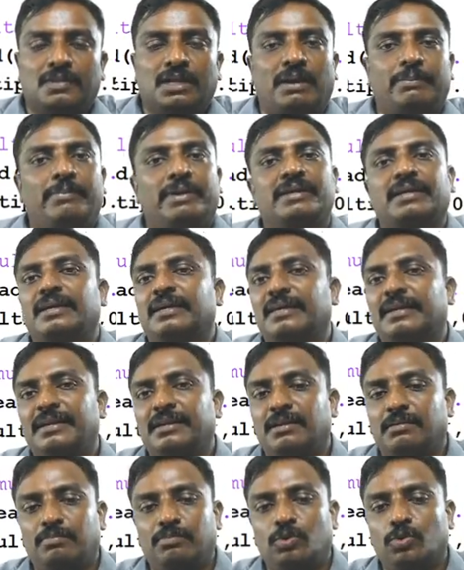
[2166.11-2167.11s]
I'm making
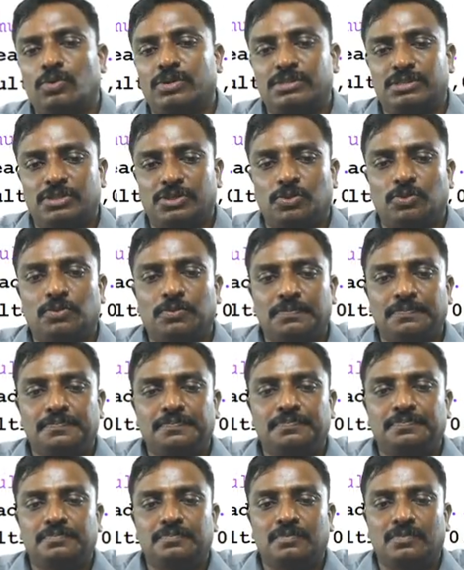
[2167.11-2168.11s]
green and blue as 0.
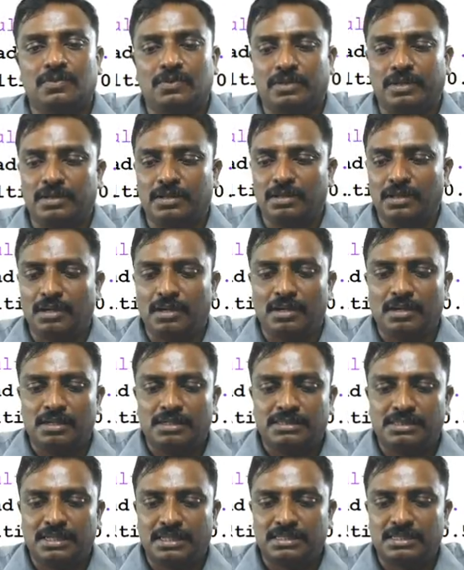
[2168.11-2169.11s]

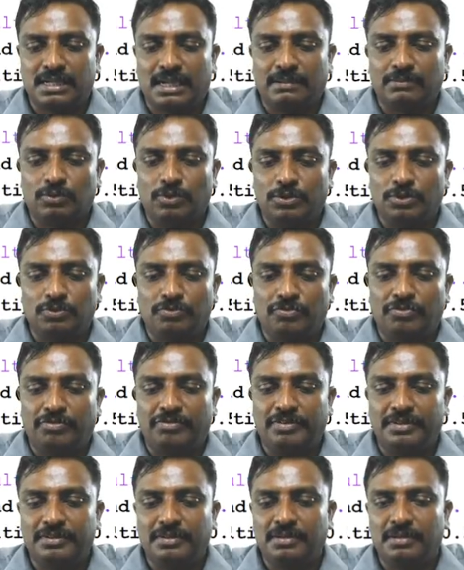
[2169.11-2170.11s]
Just I'm going to
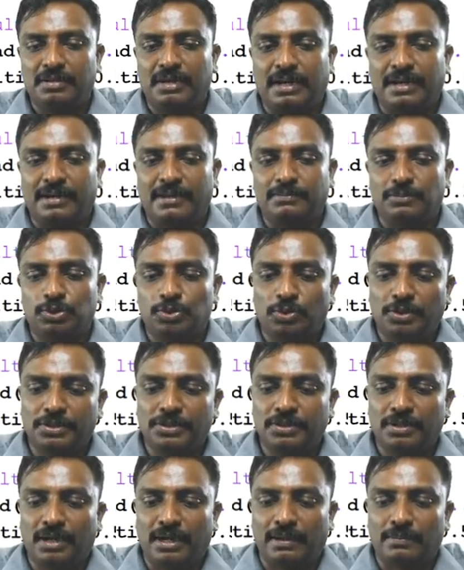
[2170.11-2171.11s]
figure, and
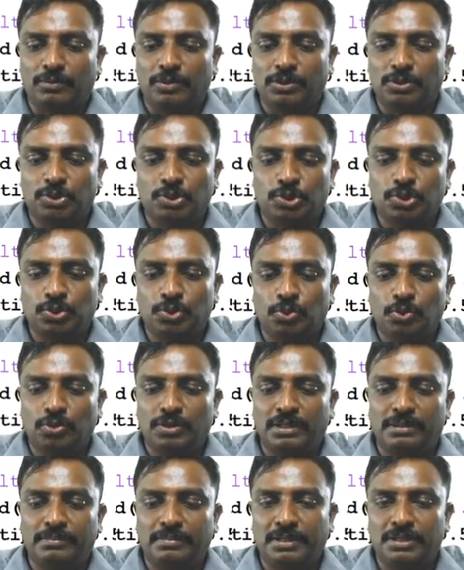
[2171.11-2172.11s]
I'm going to show
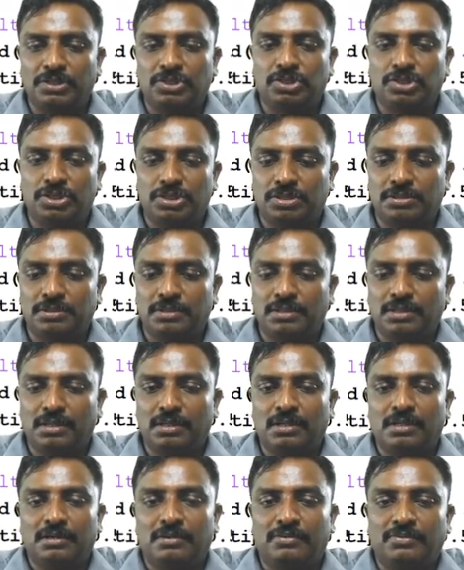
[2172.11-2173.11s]
the image.
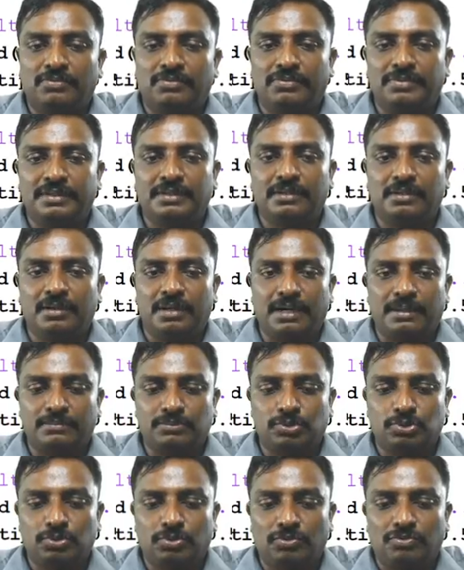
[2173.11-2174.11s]
Figure I'm
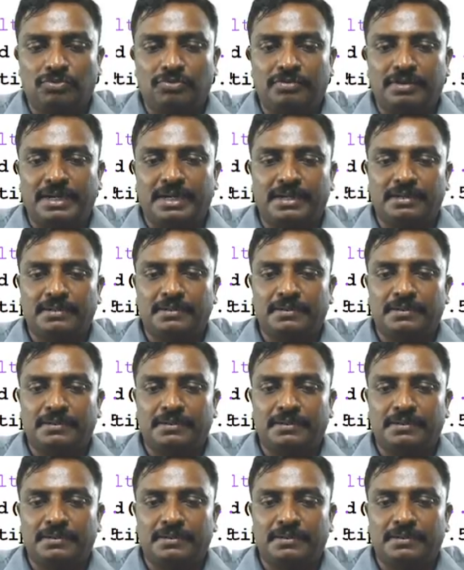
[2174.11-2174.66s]
show red.